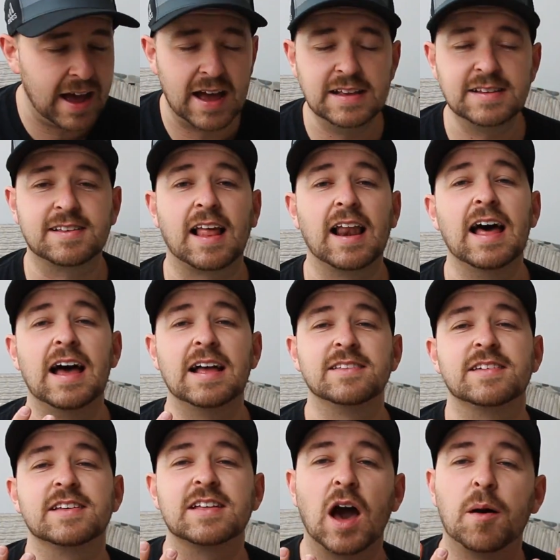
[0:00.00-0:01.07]
his
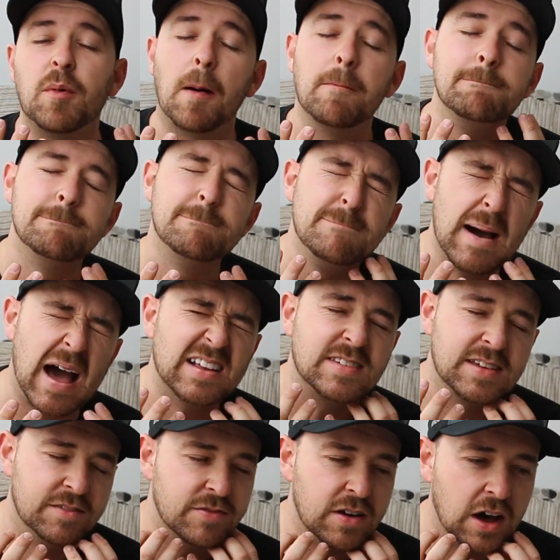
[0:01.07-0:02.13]
glands had come up
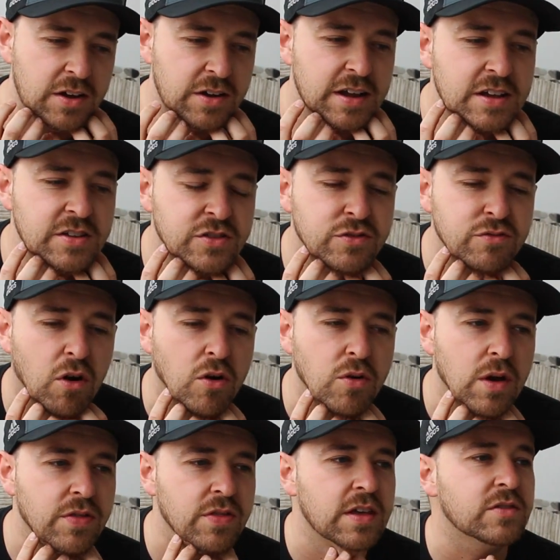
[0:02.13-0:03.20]
massive under his
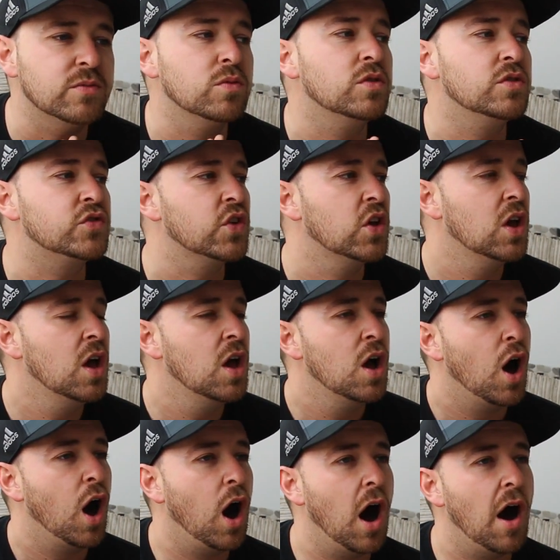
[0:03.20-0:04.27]
throat, and this was
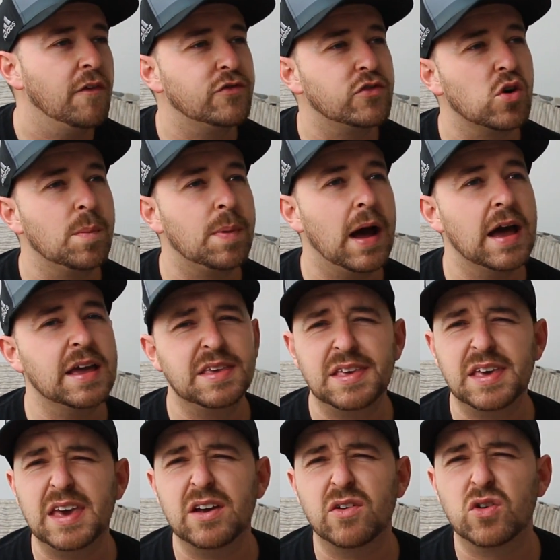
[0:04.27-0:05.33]
after about a
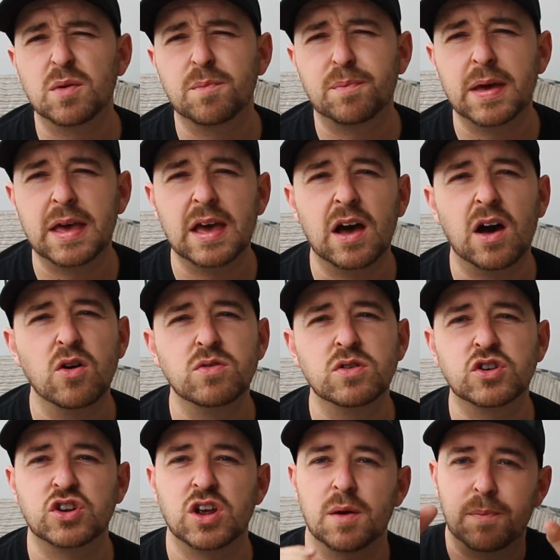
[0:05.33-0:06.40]
year and a bit
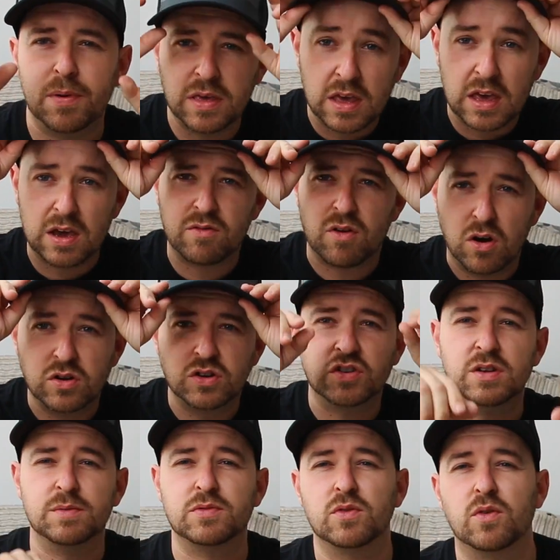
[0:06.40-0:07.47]
ownership,
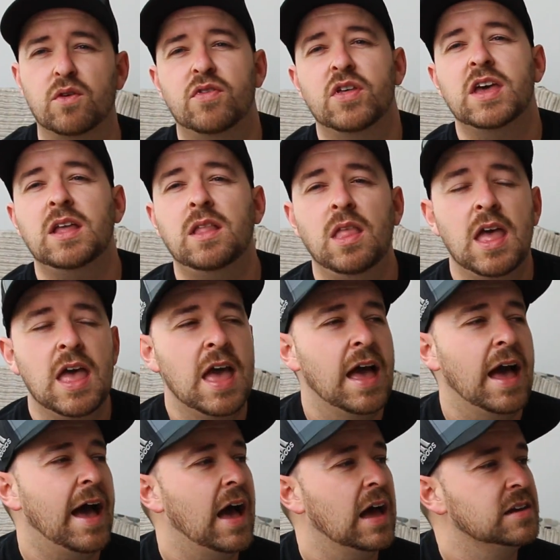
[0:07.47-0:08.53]
sort of thing.
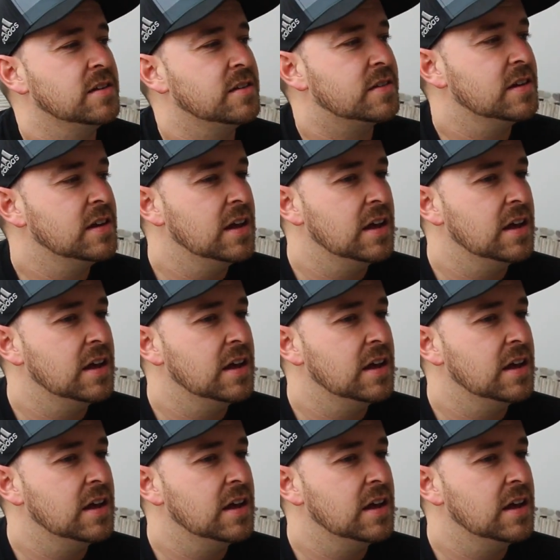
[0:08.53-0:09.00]
And